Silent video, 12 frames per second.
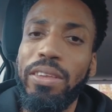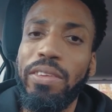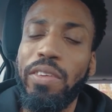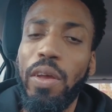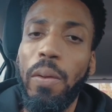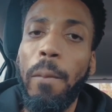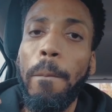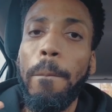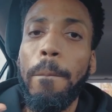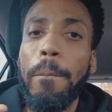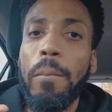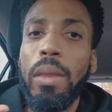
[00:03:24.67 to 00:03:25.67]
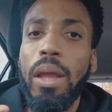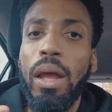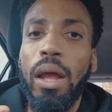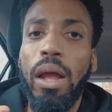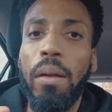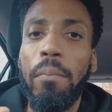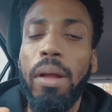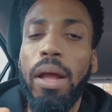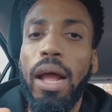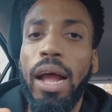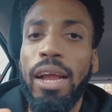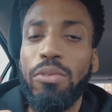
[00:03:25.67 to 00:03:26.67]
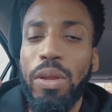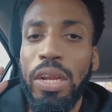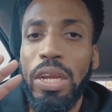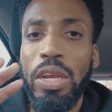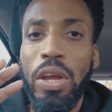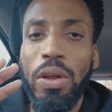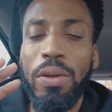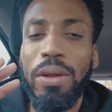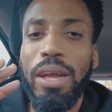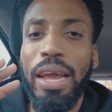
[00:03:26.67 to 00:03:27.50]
And so I just want to let you know,